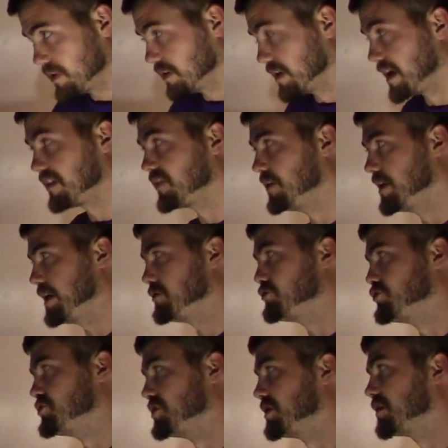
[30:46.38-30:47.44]
like the
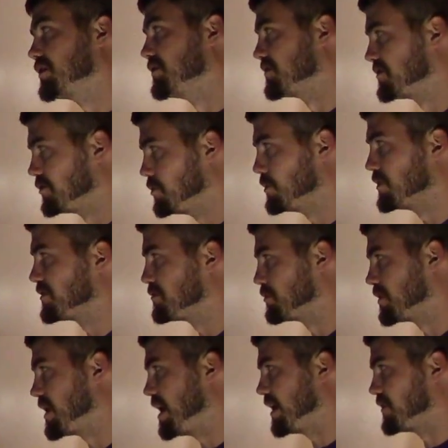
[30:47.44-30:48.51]
nitrogen, consumers
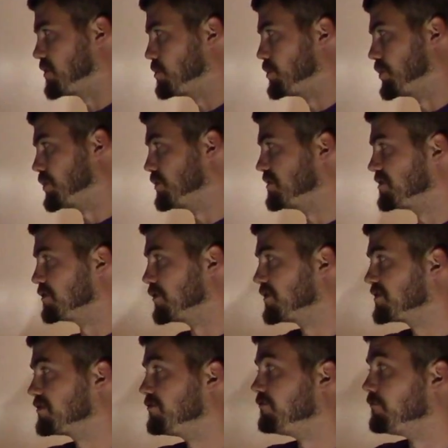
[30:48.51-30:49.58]
rely on the
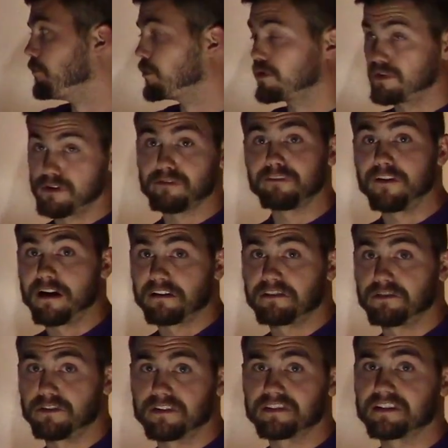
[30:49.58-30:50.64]
producers for their
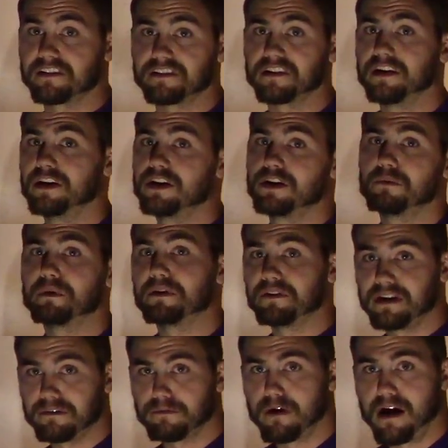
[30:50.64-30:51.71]
phosphorus, because we don't
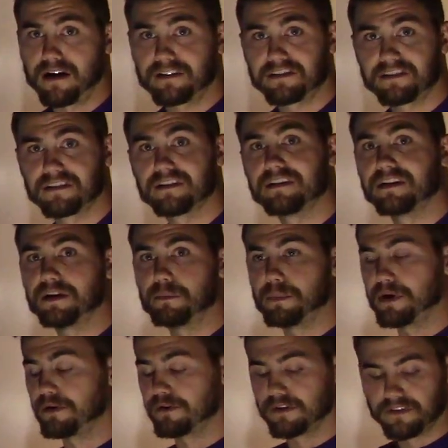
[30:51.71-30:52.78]
eat rocks and
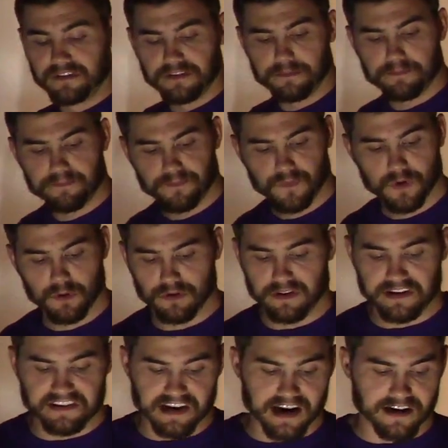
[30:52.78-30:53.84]
minerals, or at
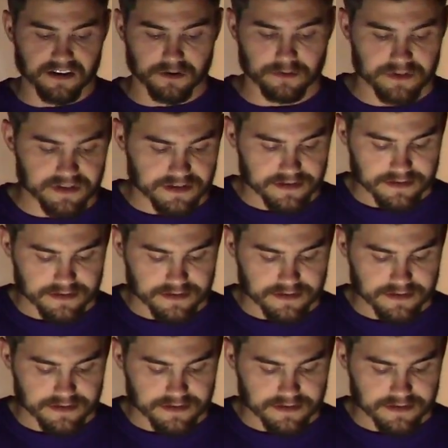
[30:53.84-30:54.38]
least I don't.